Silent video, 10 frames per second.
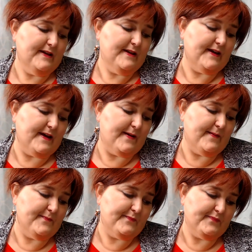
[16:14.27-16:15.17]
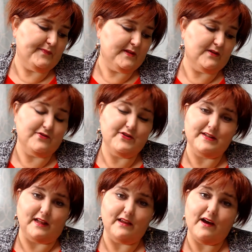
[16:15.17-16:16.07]
There's just
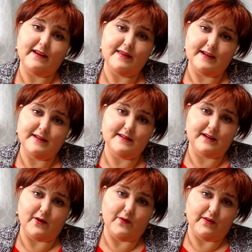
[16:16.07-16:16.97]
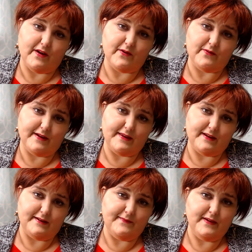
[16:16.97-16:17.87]
a lot of things that go along with
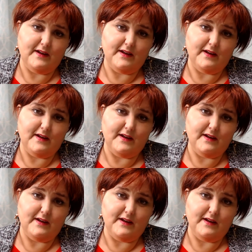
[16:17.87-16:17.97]
it.